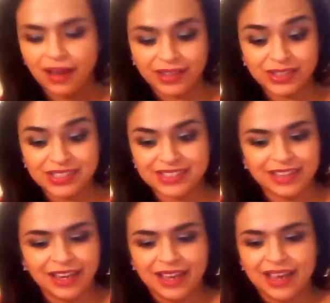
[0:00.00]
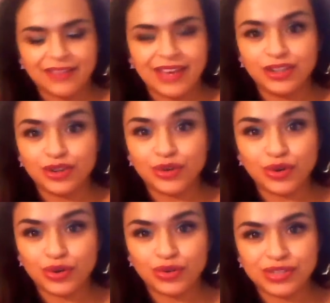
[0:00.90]
I just have had
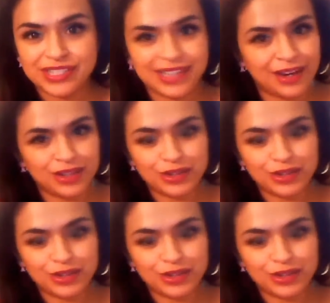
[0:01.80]
no desire to